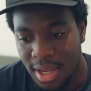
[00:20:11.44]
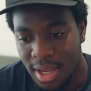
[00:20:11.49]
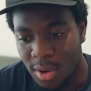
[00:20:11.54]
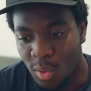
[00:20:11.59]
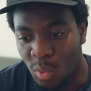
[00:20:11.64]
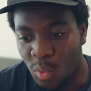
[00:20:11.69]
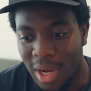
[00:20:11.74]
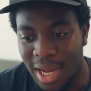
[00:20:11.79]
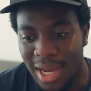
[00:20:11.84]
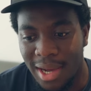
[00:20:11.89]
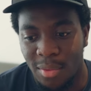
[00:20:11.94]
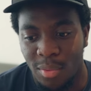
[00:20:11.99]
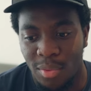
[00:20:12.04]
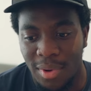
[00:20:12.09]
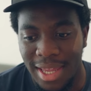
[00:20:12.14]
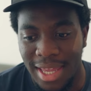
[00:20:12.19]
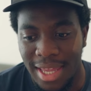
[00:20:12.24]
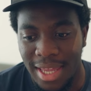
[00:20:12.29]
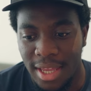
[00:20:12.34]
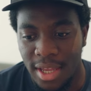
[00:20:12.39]
where
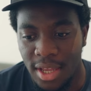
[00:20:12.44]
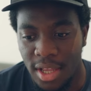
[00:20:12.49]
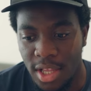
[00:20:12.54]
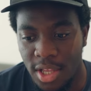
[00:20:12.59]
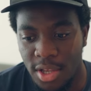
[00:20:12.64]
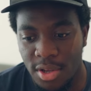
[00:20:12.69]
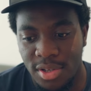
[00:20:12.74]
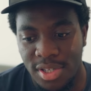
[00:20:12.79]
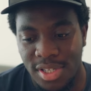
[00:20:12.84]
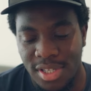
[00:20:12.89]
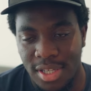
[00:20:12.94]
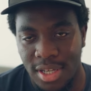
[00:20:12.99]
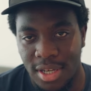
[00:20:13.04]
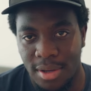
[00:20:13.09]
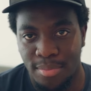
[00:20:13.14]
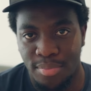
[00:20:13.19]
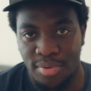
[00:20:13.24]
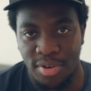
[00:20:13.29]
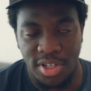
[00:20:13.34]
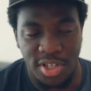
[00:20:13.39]
we used
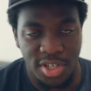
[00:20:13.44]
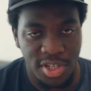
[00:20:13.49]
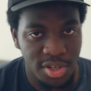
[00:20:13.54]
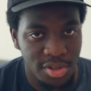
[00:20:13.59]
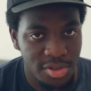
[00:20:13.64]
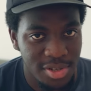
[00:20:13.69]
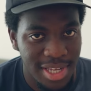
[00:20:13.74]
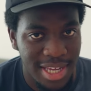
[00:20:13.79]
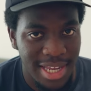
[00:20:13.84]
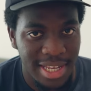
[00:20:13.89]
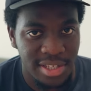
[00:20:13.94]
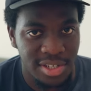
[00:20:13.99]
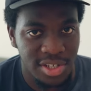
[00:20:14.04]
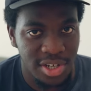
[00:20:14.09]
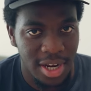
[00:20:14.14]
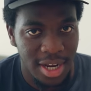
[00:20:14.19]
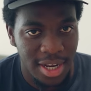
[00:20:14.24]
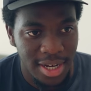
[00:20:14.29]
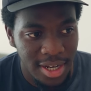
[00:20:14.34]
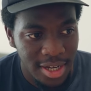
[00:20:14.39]
to produce in
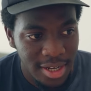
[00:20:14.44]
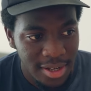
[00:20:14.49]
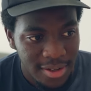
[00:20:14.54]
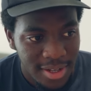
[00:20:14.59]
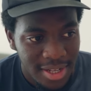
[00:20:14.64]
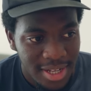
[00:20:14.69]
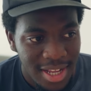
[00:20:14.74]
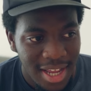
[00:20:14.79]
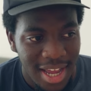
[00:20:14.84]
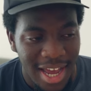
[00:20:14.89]
China.